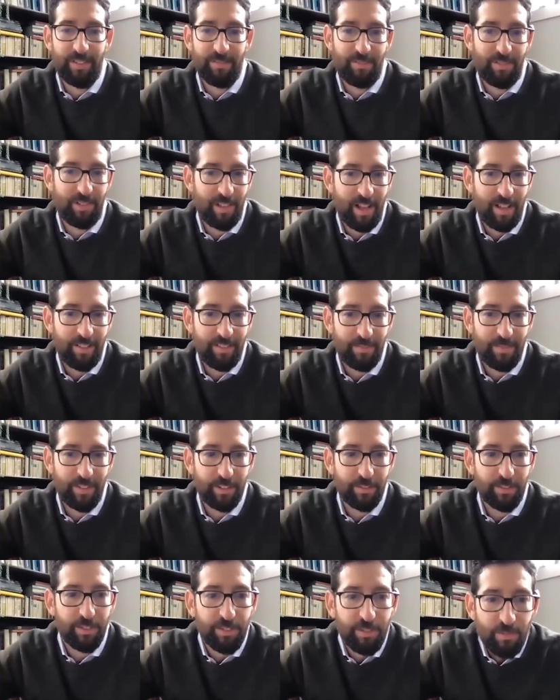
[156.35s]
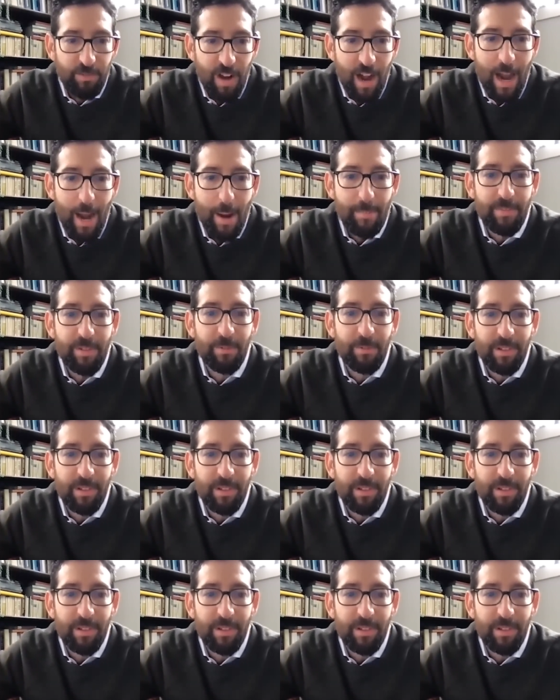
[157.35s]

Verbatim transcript: and philosophy describe the